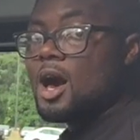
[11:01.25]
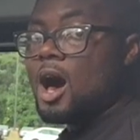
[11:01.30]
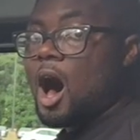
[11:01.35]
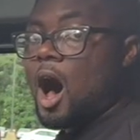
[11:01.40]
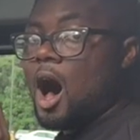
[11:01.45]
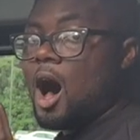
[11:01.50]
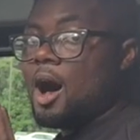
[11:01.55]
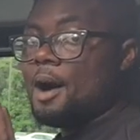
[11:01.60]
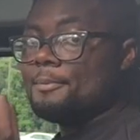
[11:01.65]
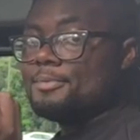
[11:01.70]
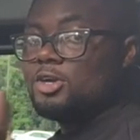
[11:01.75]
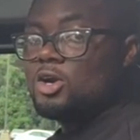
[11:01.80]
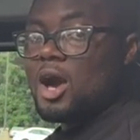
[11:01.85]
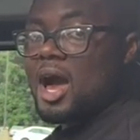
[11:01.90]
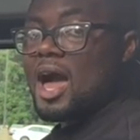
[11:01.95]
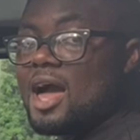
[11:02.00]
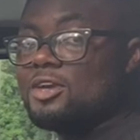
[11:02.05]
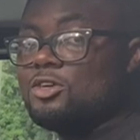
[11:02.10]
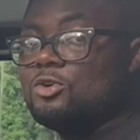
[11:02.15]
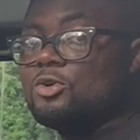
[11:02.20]
Um, you
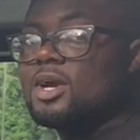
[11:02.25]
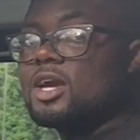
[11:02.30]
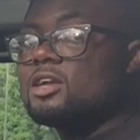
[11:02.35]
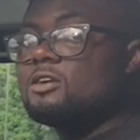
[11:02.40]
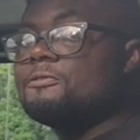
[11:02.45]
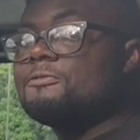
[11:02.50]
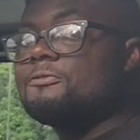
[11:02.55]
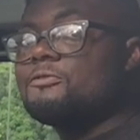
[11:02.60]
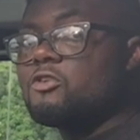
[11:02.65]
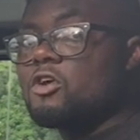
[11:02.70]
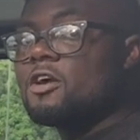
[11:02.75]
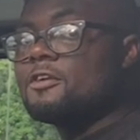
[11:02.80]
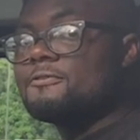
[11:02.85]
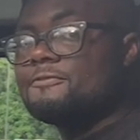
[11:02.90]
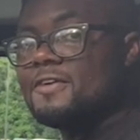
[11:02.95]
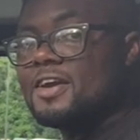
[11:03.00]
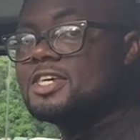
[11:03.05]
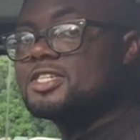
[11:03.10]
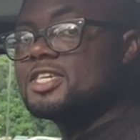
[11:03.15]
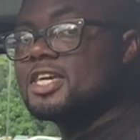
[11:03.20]
you get a
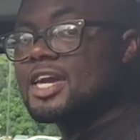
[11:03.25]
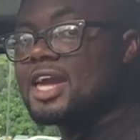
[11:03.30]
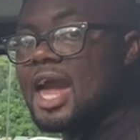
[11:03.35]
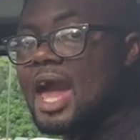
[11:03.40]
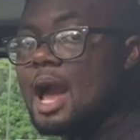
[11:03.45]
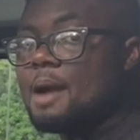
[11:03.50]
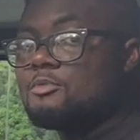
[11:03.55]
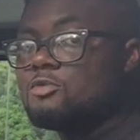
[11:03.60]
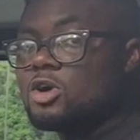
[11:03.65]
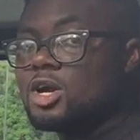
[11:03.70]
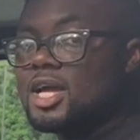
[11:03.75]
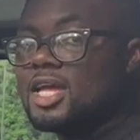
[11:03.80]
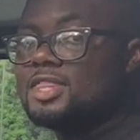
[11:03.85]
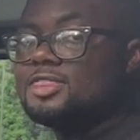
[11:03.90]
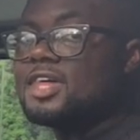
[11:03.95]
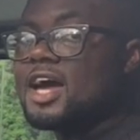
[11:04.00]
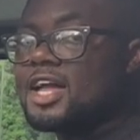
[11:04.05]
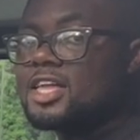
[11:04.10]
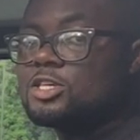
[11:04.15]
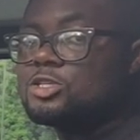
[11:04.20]
front-facing camera in
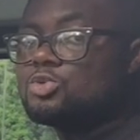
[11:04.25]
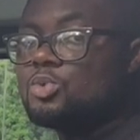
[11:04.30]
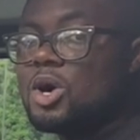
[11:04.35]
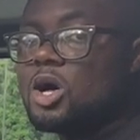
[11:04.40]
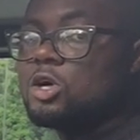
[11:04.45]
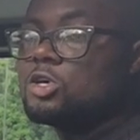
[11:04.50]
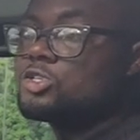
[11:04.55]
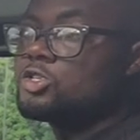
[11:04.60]
that as well.